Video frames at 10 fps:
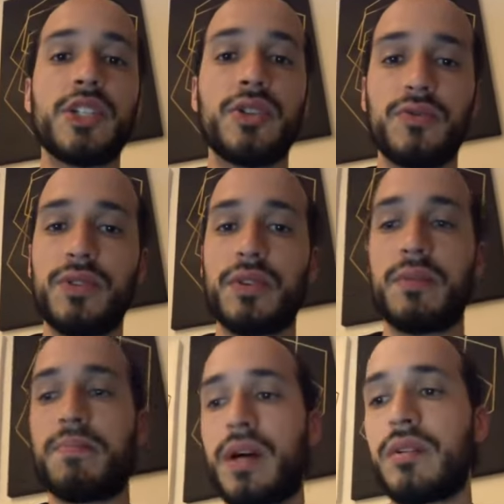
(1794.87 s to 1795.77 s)
She'll feel
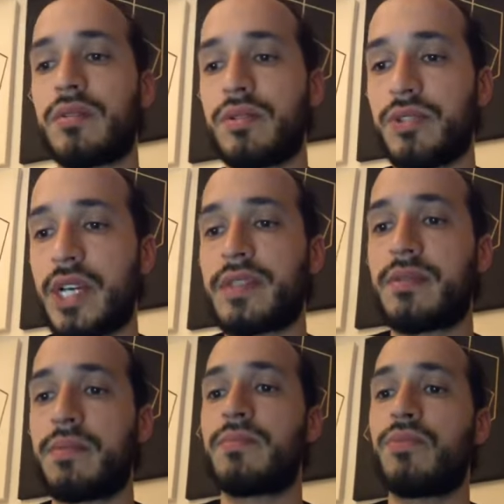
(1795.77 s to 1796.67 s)
compelled to chase
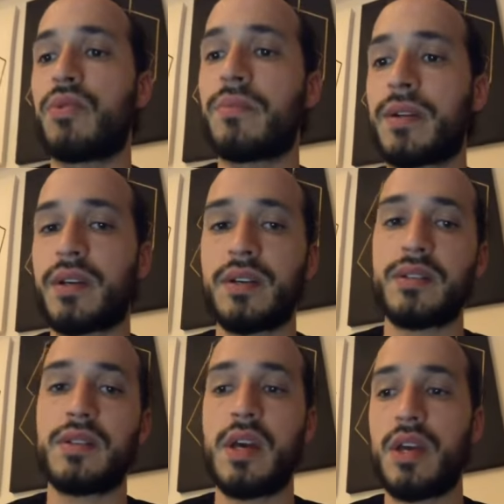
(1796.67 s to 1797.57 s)
a bit more
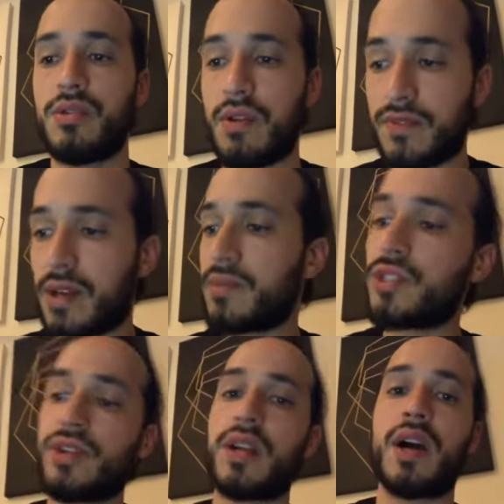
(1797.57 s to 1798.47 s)
because you have
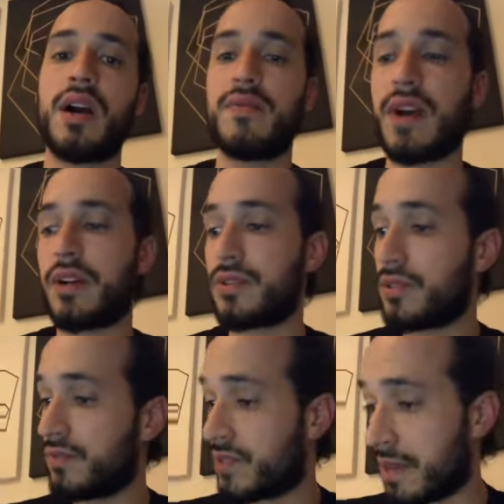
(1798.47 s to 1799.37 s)
demonstrated high value,
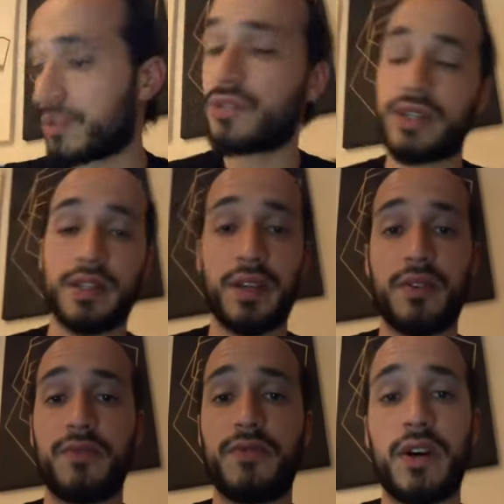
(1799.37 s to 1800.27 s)
you've demonstrated that
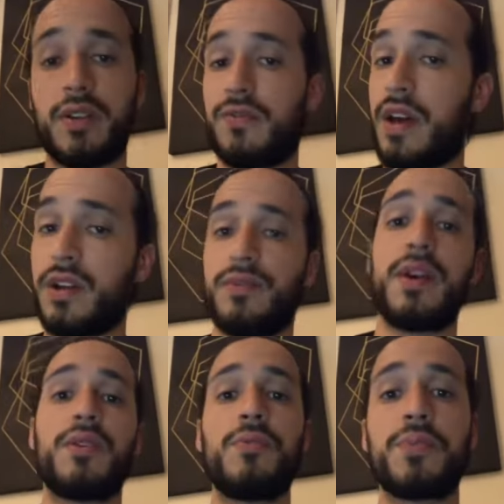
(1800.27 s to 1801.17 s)
you're fun, you've had a
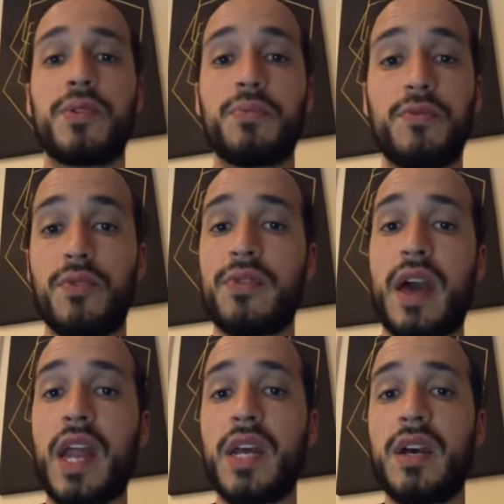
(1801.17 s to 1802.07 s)
great opener before
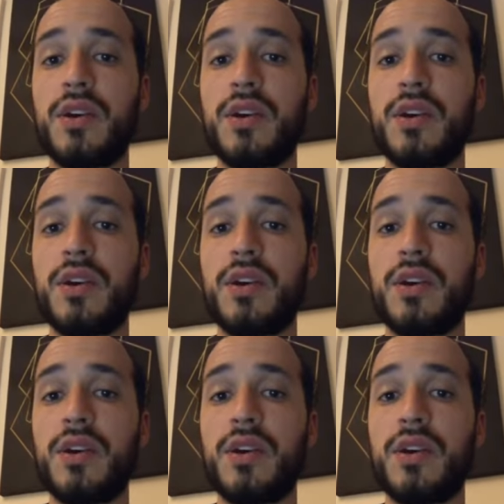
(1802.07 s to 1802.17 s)
that.